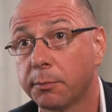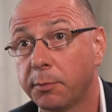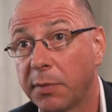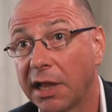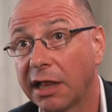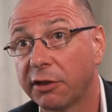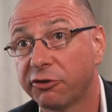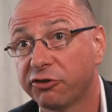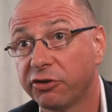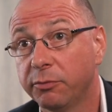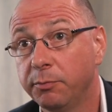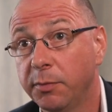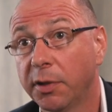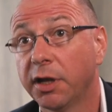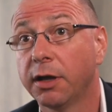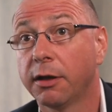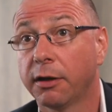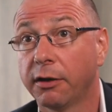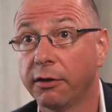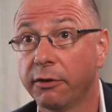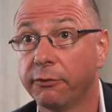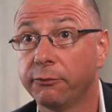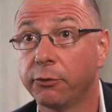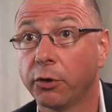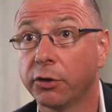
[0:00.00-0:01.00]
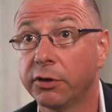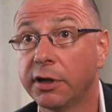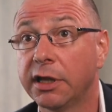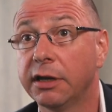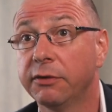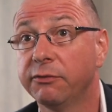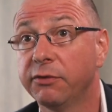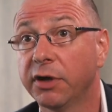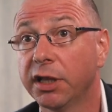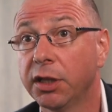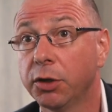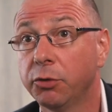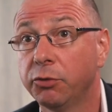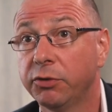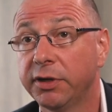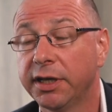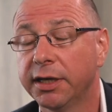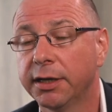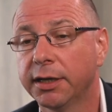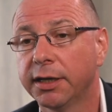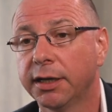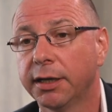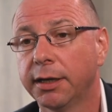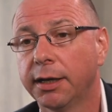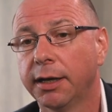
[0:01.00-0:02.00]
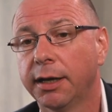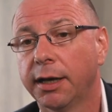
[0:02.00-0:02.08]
Belgium, one in Wallonia,